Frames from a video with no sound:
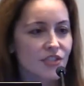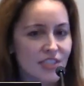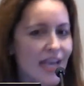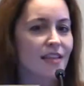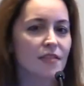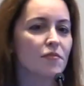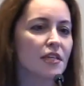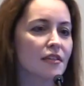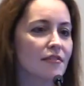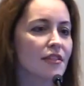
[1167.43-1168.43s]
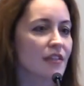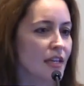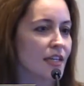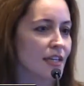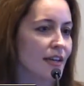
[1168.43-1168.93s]
just hasn't been
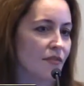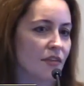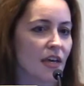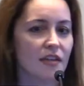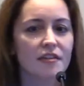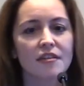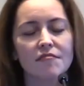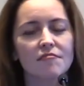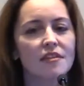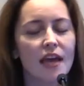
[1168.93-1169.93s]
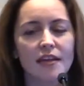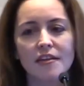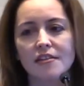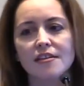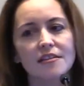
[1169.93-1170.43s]
studied enough yet
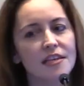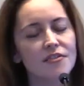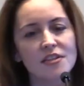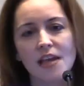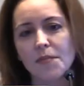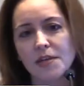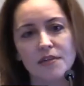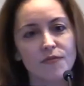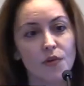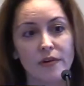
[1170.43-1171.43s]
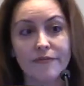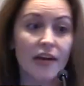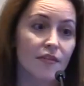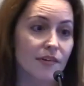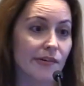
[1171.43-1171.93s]
can this happen in 4 and
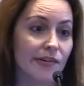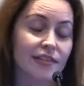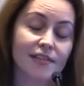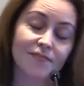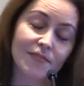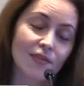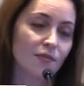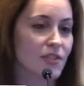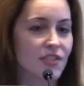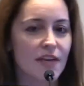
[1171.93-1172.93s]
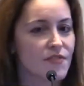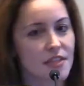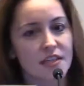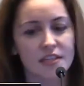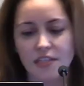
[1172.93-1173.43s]
5-year-olds? We just haven't
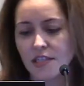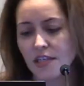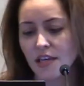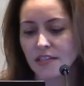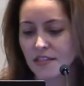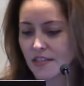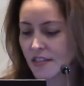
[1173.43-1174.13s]
studied it yet.